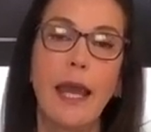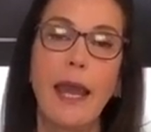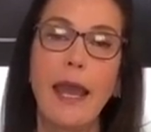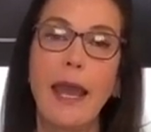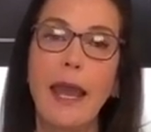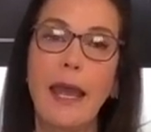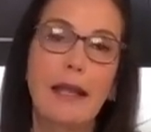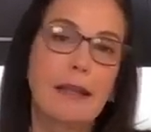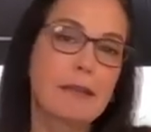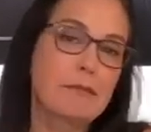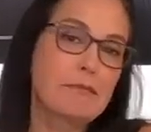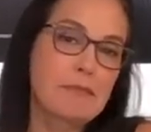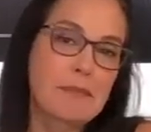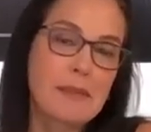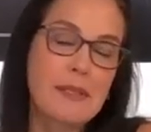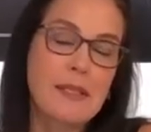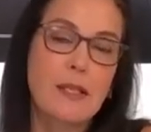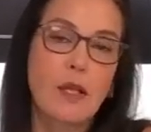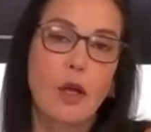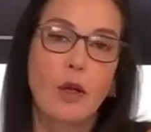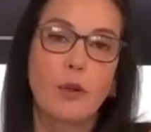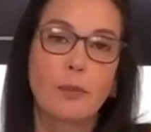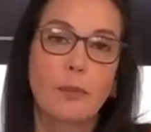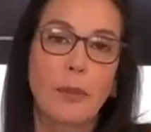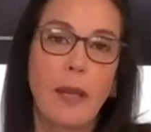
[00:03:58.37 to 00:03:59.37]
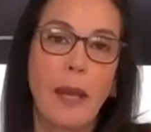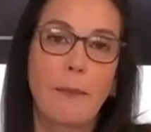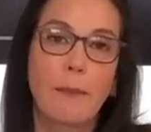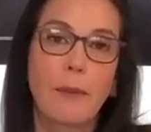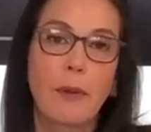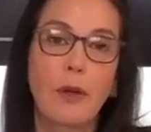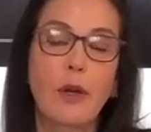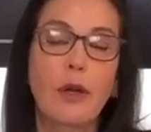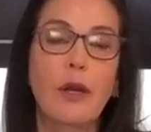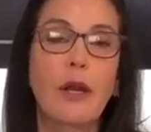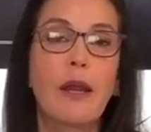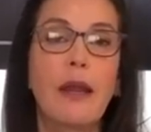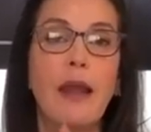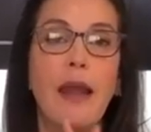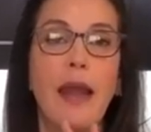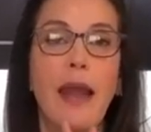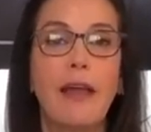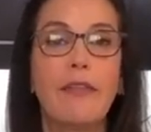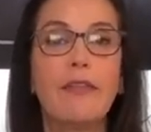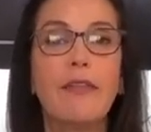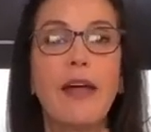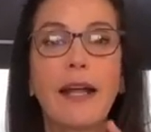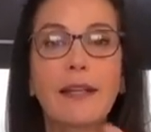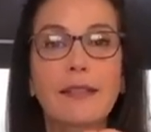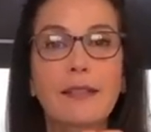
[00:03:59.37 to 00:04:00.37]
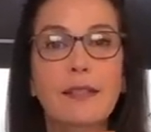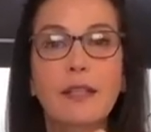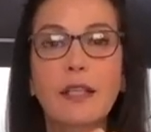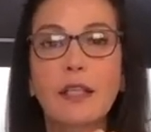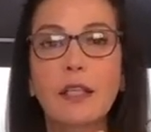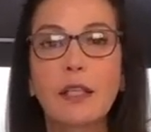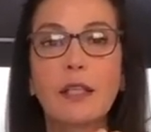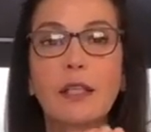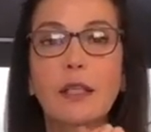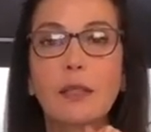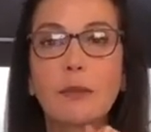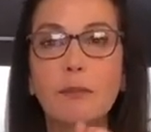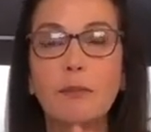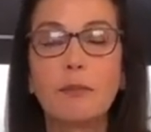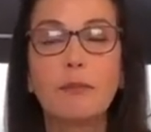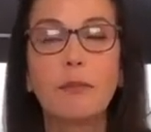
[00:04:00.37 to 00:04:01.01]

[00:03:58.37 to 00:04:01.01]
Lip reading: and salt and pepper, and that's going to